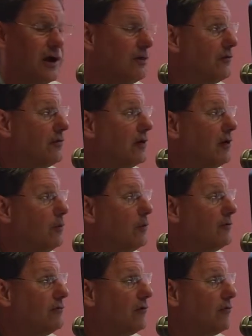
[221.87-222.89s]
I don't think it
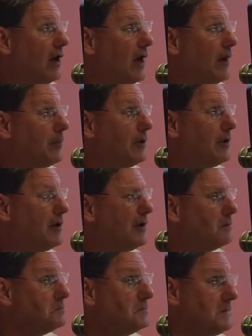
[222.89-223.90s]
would have ever happened
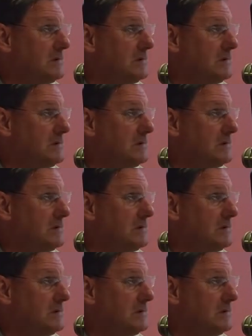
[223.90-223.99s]
in,